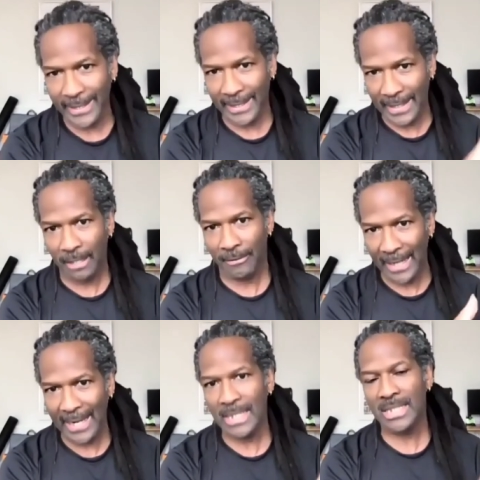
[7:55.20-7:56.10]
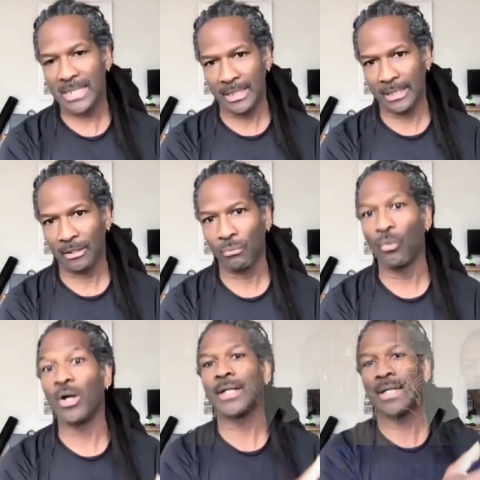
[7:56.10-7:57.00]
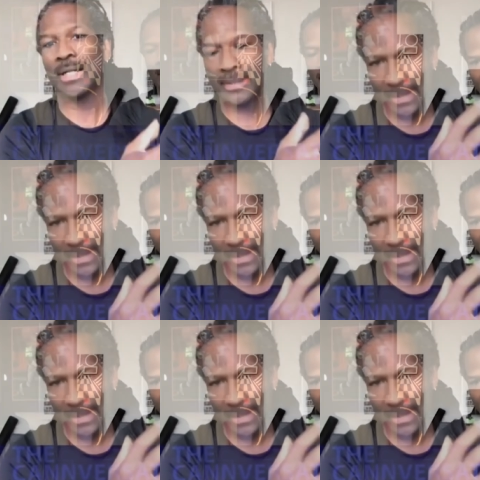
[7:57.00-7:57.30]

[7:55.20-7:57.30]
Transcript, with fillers: that Harry Anslinger wanted us